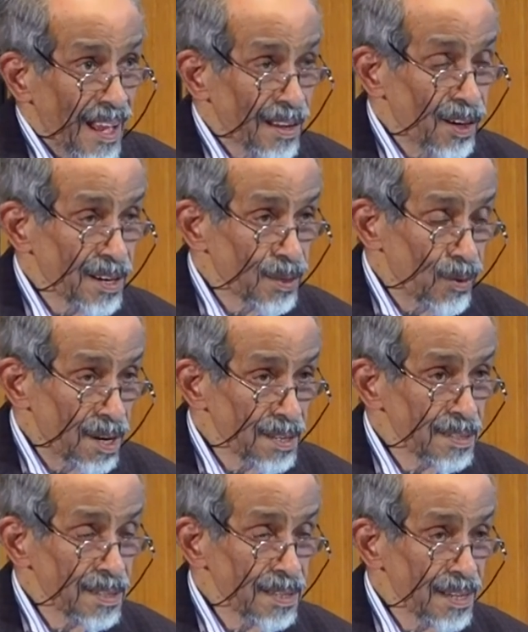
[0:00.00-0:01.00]
got involved
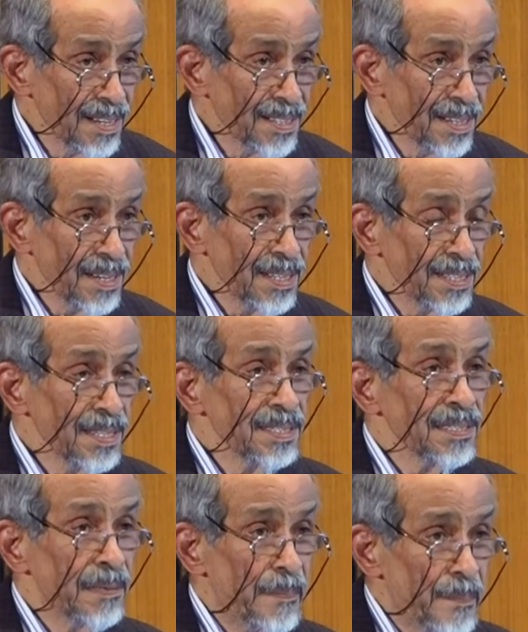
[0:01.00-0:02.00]
in the
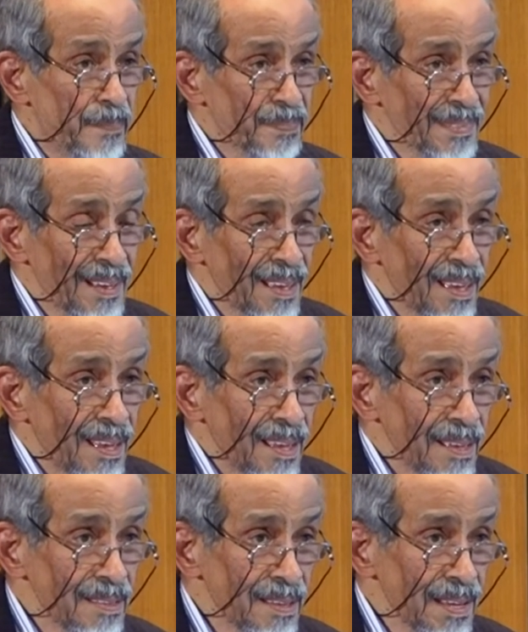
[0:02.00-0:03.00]
1980s
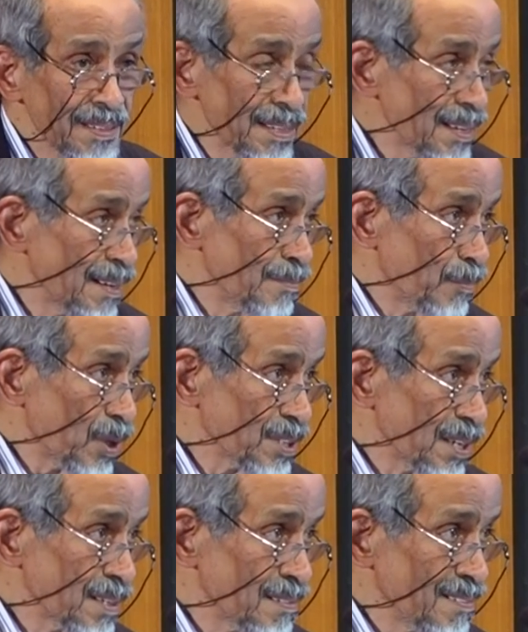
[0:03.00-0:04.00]
in the LCA
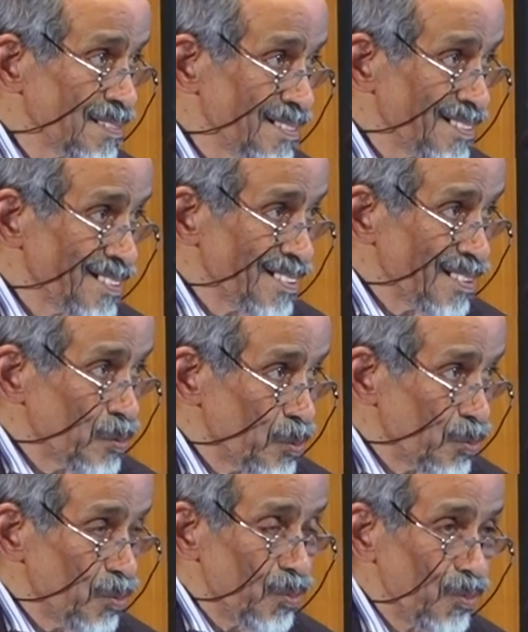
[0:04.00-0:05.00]
project,
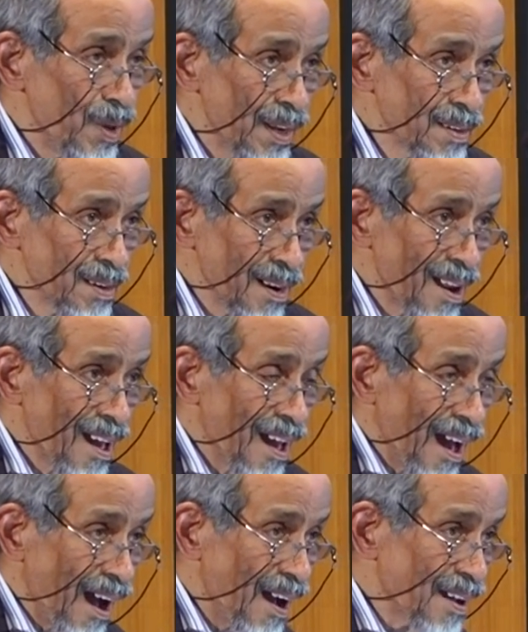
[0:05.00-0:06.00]
when
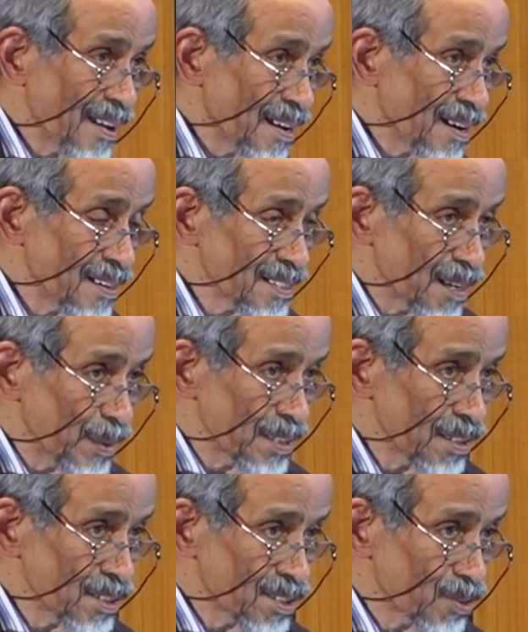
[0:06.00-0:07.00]
I and some
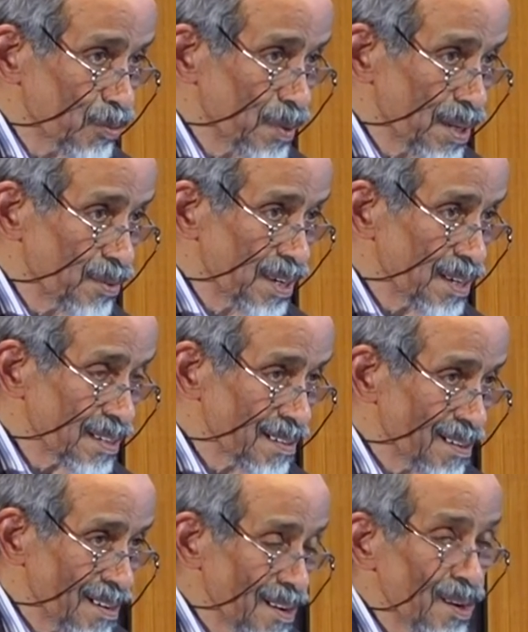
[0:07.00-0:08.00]
others who believed in it
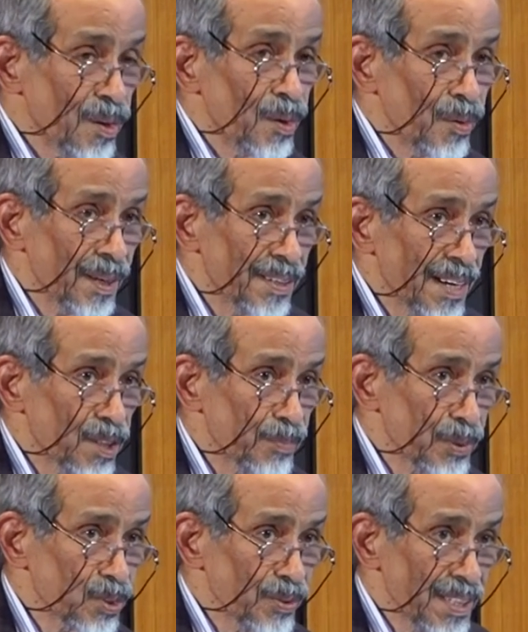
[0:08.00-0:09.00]
were trying to
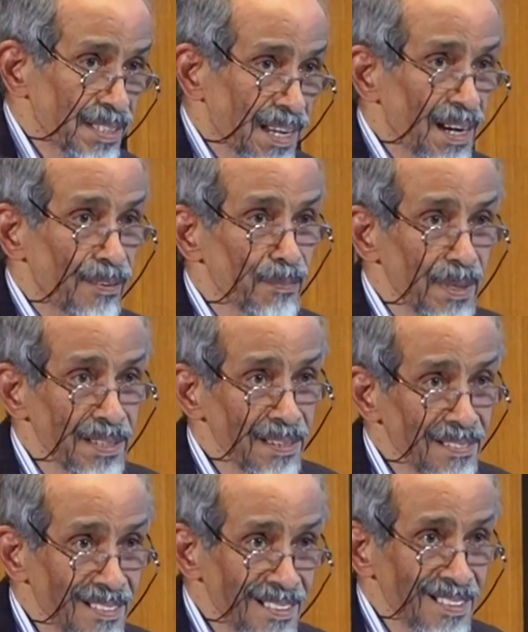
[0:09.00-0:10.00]
persuade the government
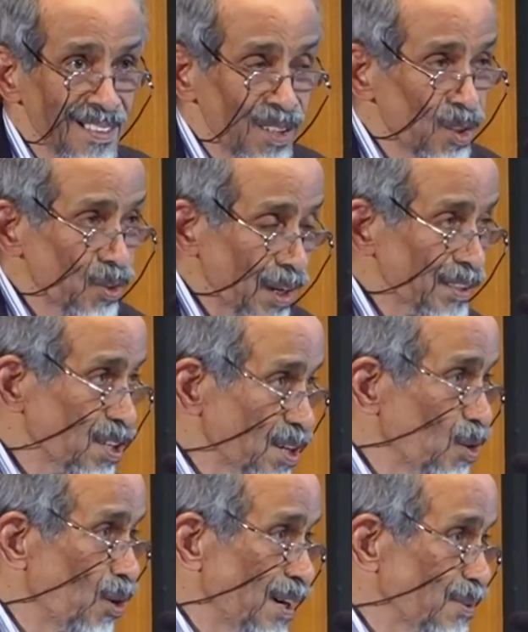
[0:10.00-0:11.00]
to actually
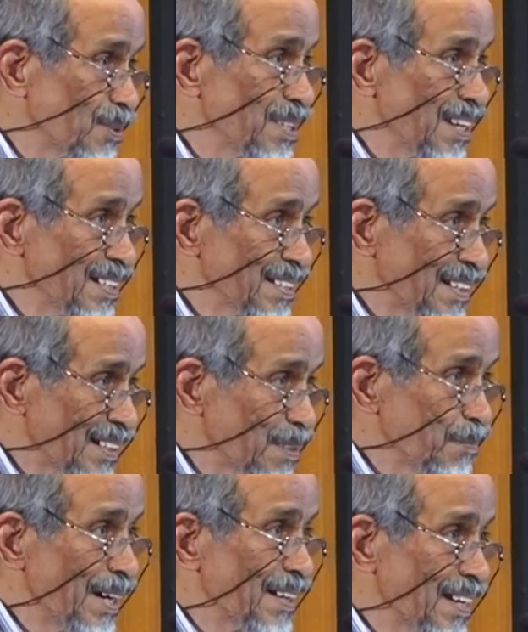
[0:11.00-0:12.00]
go ahead with the LCA. That
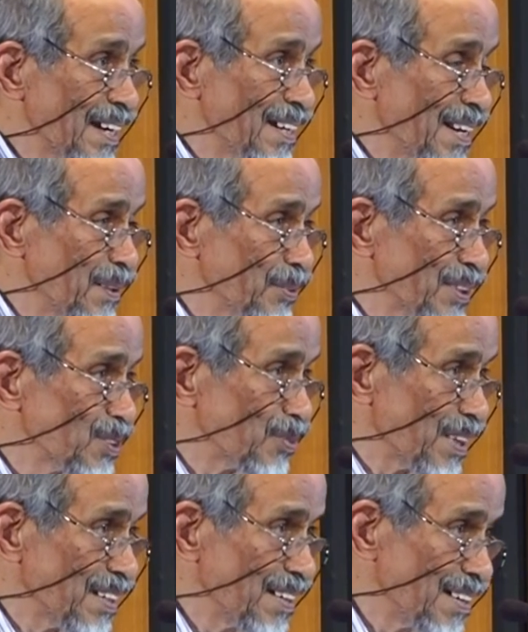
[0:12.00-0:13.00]
it made a great deal of sense
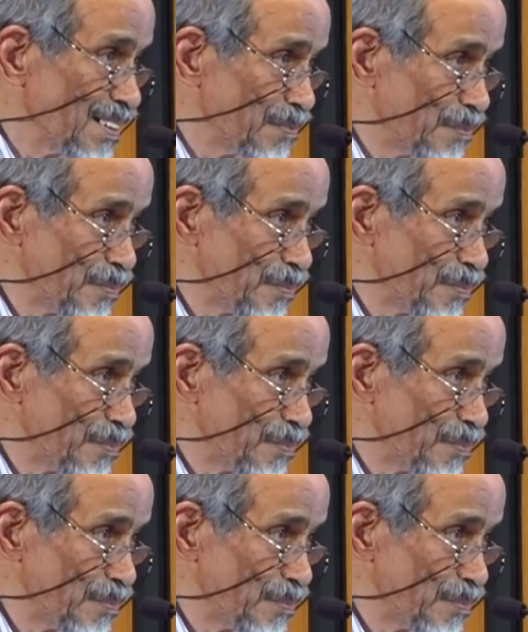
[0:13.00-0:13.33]
for India.